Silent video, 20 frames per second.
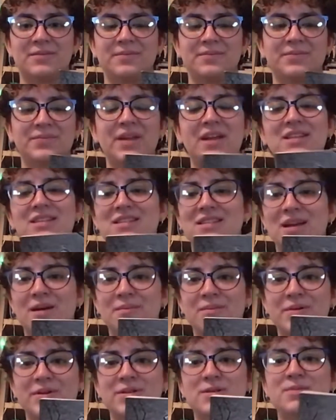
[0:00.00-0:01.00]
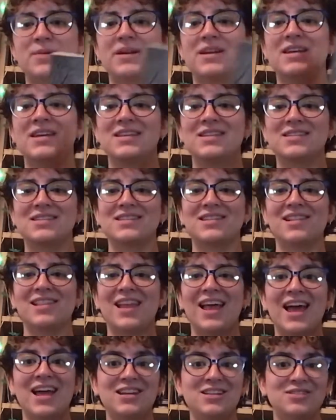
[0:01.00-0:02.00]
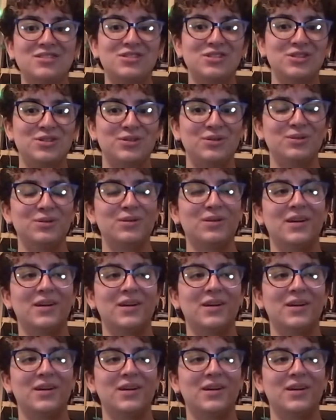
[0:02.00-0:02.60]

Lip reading: not stumbles, but he's led to